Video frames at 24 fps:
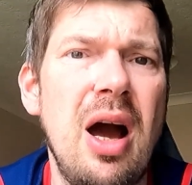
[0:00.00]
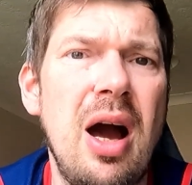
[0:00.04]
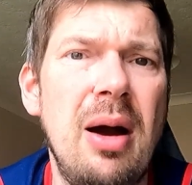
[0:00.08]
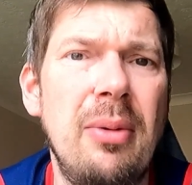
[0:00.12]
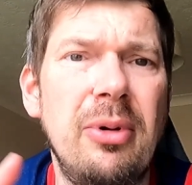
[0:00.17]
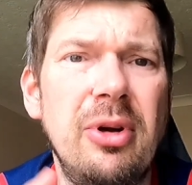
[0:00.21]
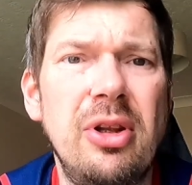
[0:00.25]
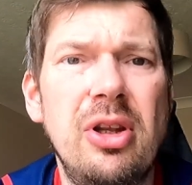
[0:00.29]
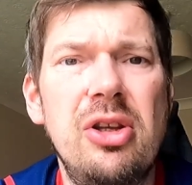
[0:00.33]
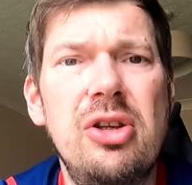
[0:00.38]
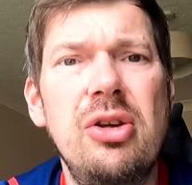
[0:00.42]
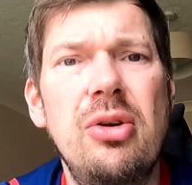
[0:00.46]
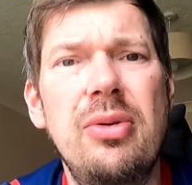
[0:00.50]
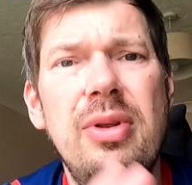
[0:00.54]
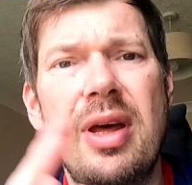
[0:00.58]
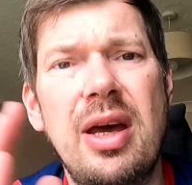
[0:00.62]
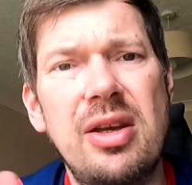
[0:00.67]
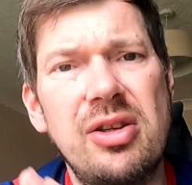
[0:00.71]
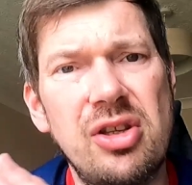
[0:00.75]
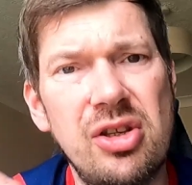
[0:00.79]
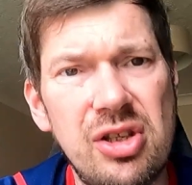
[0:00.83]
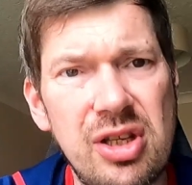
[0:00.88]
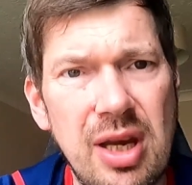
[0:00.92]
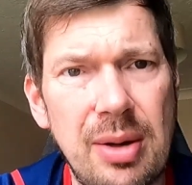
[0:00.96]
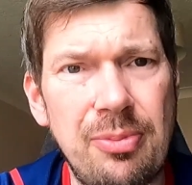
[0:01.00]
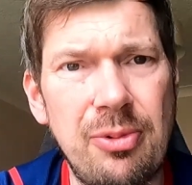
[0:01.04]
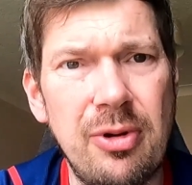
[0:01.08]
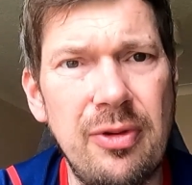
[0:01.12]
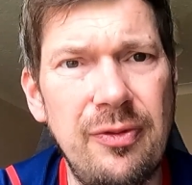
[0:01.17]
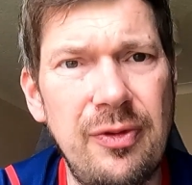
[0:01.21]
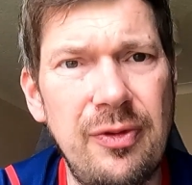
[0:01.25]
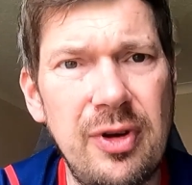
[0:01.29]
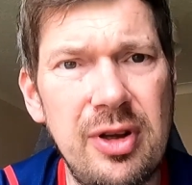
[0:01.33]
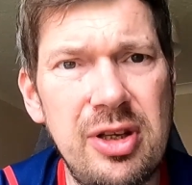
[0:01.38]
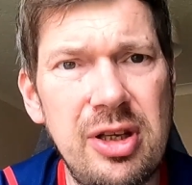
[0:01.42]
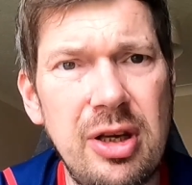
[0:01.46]
I'm going to do that as a separate
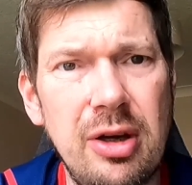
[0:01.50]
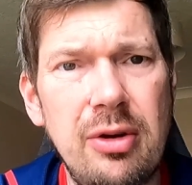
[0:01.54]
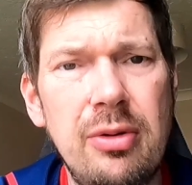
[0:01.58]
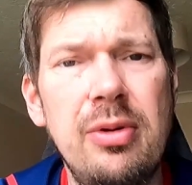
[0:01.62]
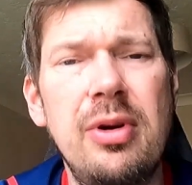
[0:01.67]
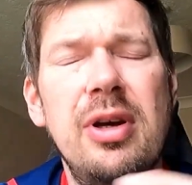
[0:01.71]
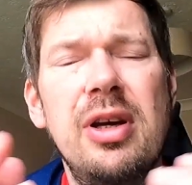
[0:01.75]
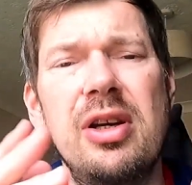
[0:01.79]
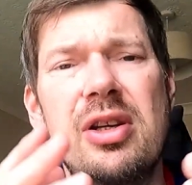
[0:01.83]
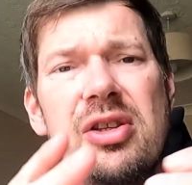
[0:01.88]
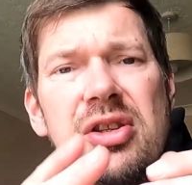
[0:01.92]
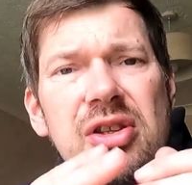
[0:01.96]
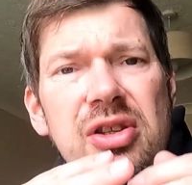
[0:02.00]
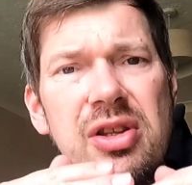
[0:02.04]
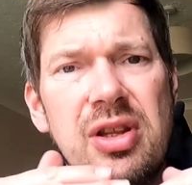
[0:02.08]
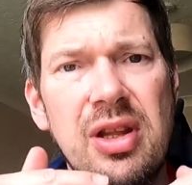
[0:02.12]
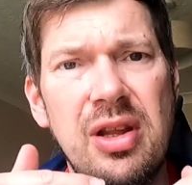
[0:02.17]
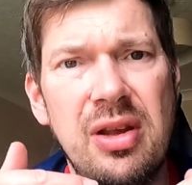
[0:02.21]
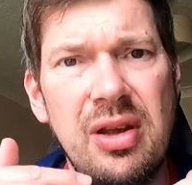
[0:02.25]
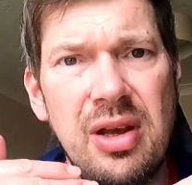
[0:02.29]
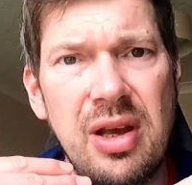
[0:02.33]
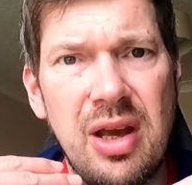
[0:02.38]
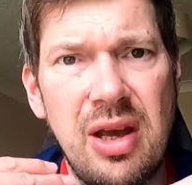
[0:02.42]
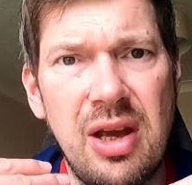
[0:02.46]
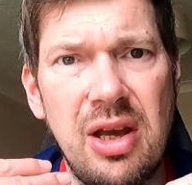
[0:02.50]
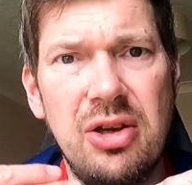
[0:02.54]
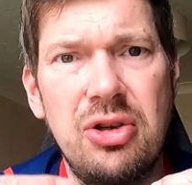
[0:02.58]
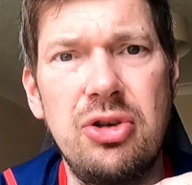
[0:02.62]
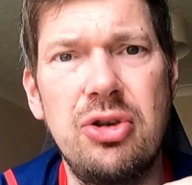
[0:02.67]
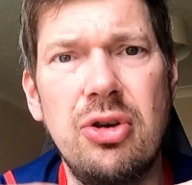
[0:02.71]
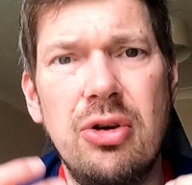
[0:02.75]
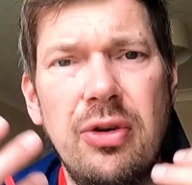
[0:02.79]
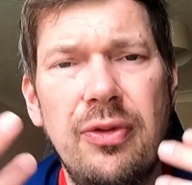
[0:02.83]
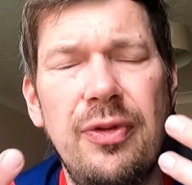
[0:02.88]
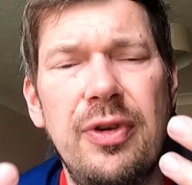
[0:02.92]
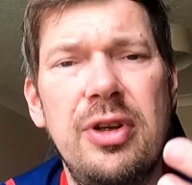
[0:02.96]
video, as a
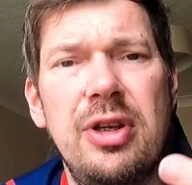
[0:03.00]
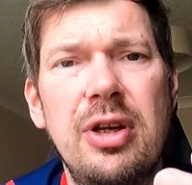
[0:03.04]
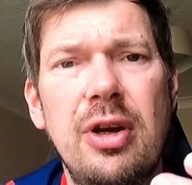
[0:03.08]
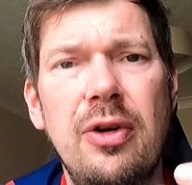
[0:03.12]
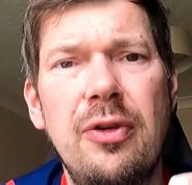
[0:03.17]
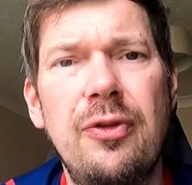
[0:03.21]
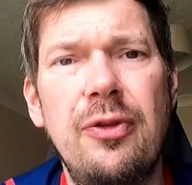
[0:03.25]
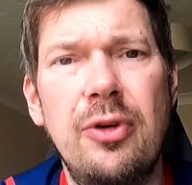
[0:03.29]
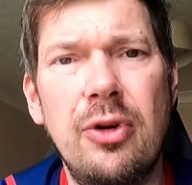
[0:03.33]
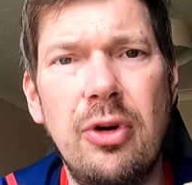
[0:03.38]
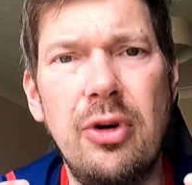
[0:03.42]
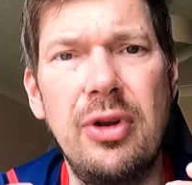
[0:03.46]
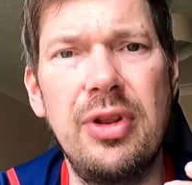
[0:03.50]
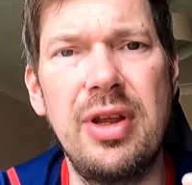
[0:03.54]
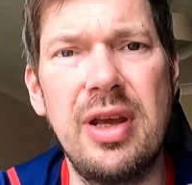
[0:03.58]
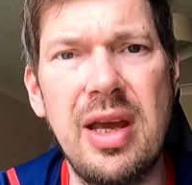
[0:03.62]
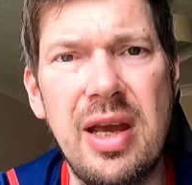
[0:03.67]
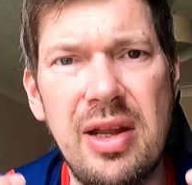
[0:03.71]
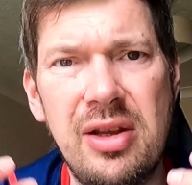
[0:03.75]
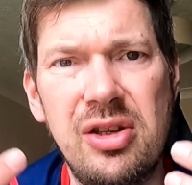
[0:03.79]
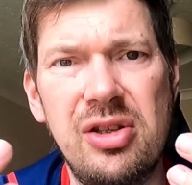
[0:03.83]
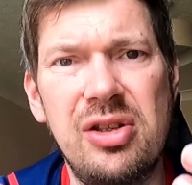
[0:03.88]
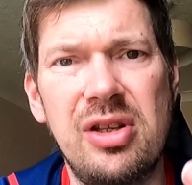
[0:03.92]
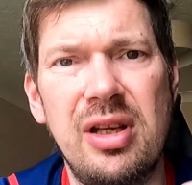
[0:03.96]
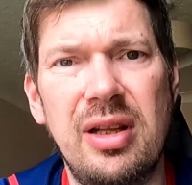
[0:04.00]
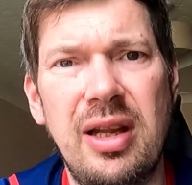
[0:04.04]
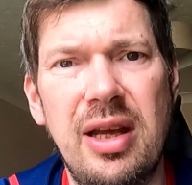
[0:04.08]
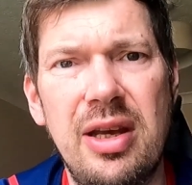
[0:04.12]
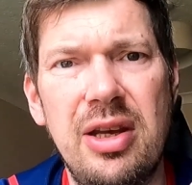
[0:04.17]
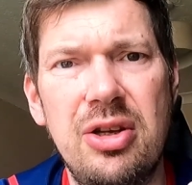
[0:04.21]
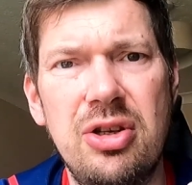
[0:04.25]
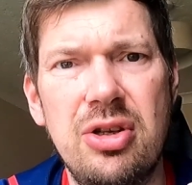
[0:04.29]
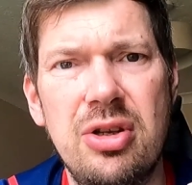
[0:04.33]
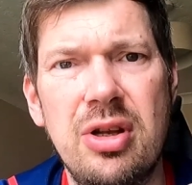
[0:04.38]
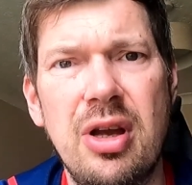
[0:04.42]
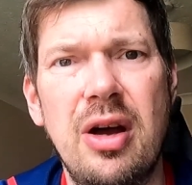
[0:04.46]
short video for the
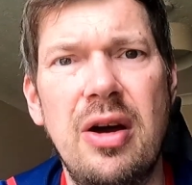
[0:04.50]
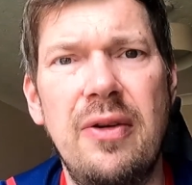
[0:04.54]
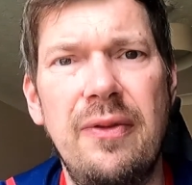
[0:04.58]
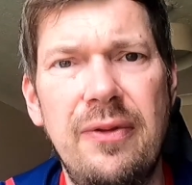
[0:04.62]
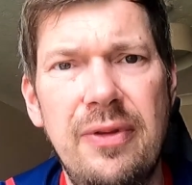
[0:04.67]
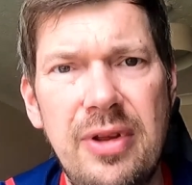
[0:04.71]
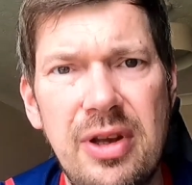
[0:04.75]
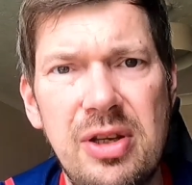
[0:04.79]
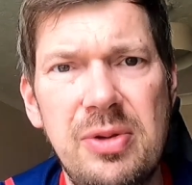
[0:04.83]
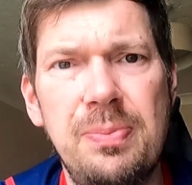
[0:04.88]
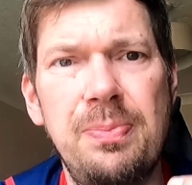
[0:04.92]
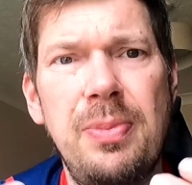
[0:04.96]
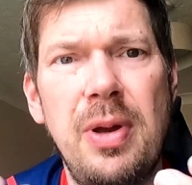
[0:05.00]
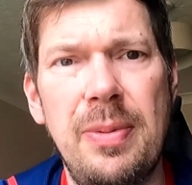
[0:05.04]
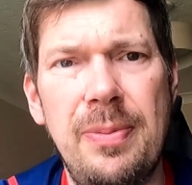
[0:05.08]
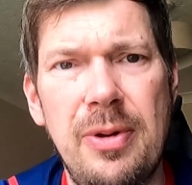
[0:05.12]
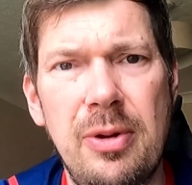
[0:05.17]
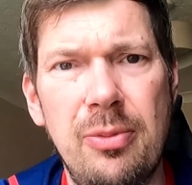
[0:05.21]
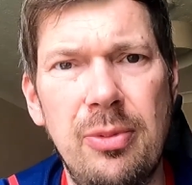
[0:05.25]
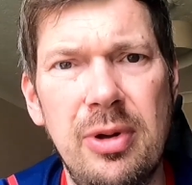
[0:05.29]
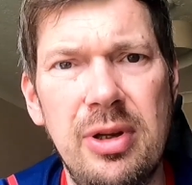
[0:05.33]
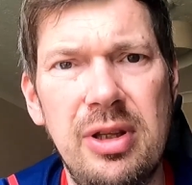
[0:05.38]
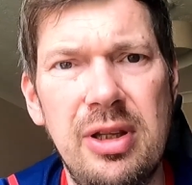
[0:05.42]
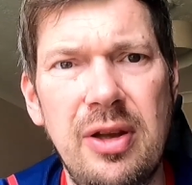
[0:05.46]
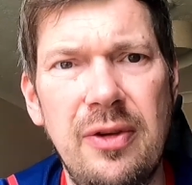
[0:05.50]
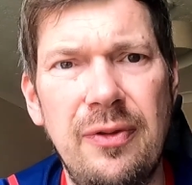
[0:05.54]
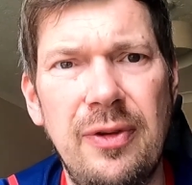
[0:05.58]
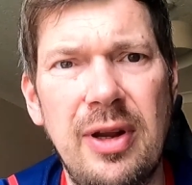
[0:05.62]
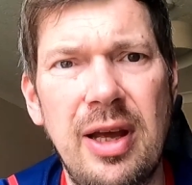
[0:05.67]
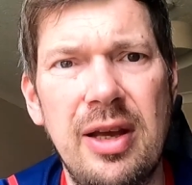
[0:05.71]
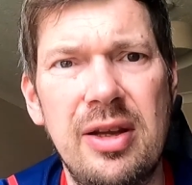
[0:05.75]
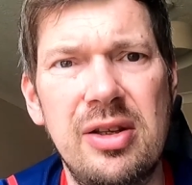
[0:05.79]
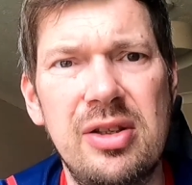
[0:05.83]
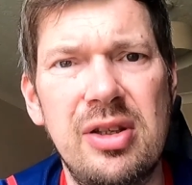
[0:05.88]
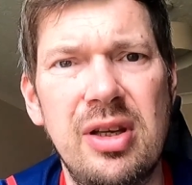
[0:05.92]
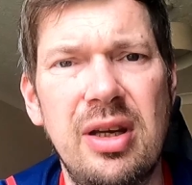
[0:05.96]
installation of this Pippin Wind
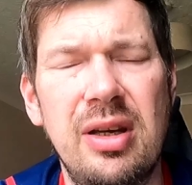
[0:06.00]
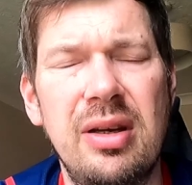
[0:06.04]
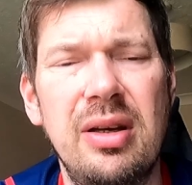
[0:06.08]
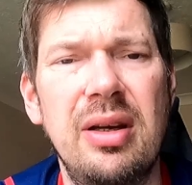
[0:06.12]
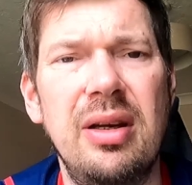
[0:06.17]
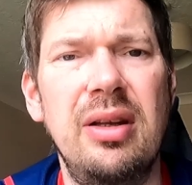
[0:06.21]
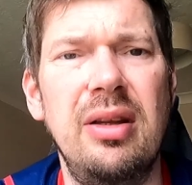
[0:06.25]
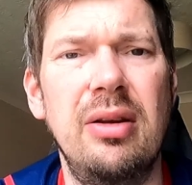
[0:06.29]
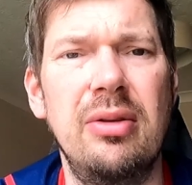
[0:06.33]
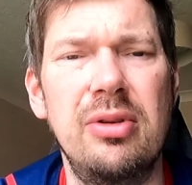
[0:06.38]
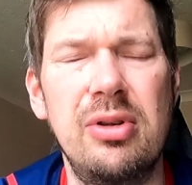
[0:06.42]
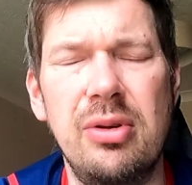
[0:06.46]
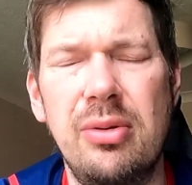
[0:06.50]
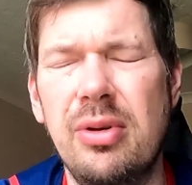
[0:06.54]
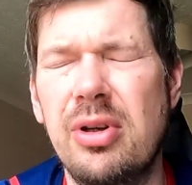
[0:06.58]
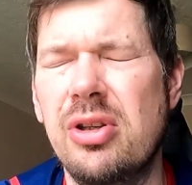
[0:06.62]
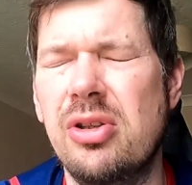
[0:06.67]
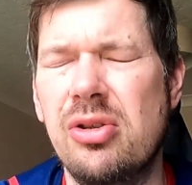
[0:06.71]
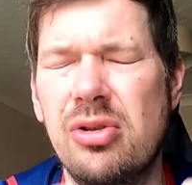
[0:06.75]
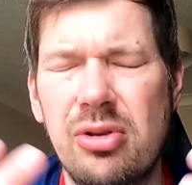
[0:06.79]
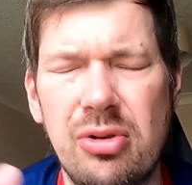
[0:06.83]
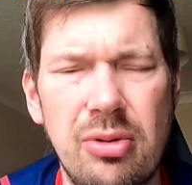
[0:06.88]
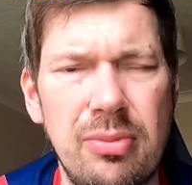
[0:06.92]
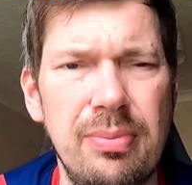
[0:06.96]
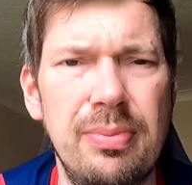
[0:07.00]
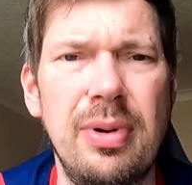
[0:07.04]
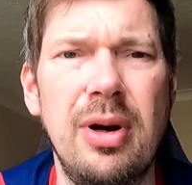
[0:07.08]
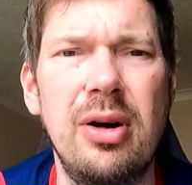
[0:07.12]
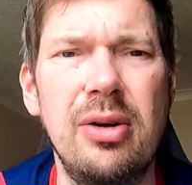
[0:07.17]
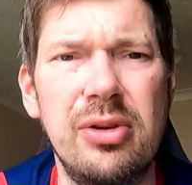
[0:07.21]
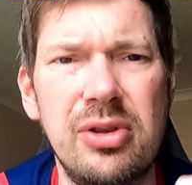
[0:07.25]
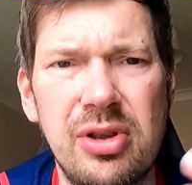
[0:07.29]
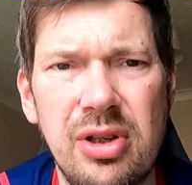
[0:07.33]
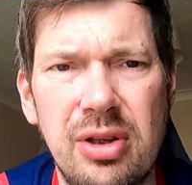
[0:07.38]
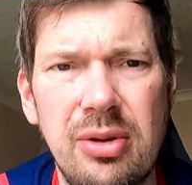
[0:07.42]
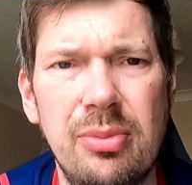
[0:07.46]
Deflector, and I'll do it as an
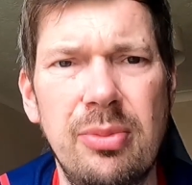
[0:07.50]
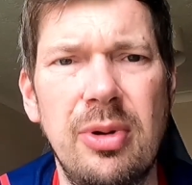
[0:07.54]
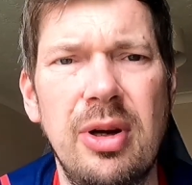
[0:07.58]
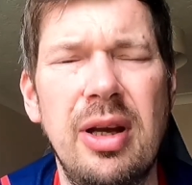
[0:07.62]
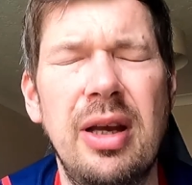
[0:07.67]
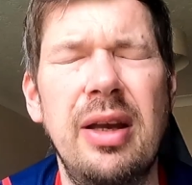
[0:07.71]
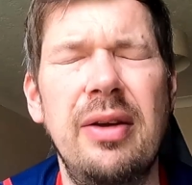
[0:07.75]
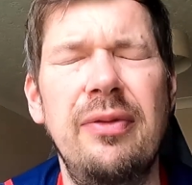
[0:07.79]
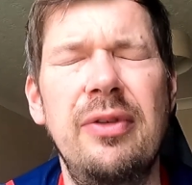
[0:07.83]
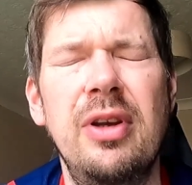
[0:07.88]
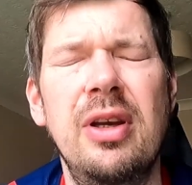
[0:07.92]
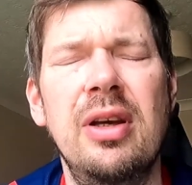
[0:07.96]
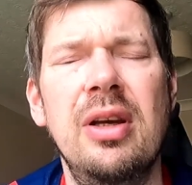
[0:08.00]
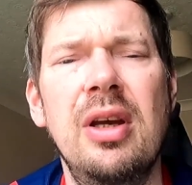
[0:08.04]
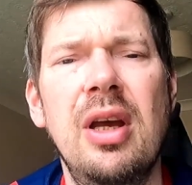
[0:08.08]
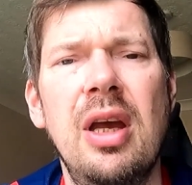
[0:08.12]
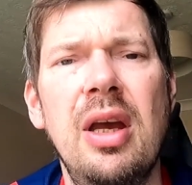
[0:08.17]
unboxing and what have you.